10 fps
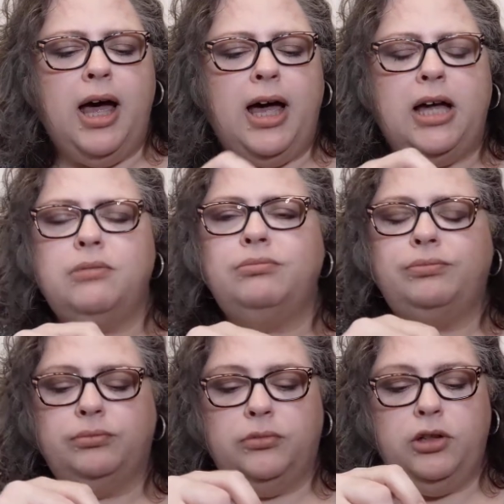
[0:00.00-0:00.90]
um,
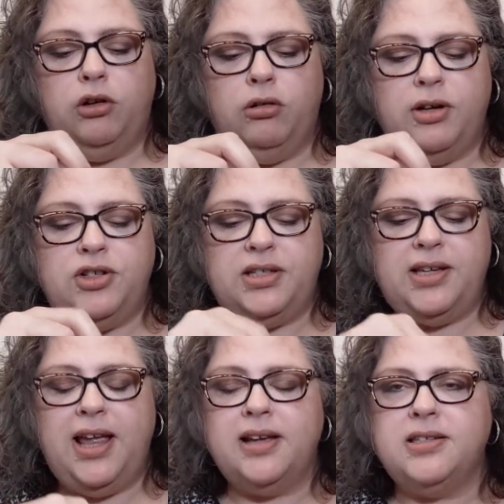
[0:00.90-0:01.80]
little crunchy
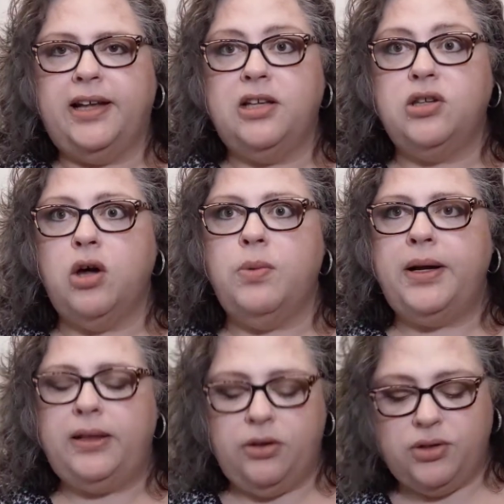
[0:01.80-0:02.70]
snacks like this. Oh
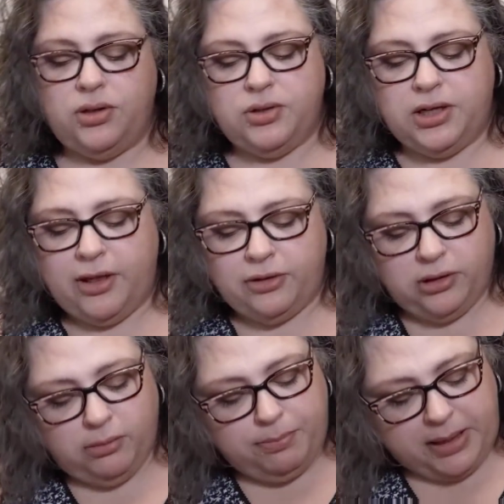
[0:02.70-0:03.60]
wait, there's, there's another
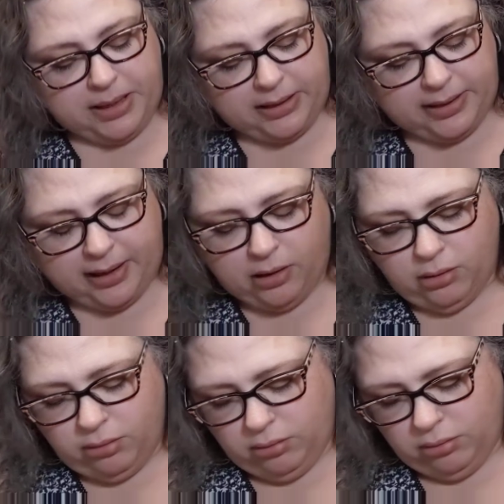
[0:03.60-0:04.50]
little bit in there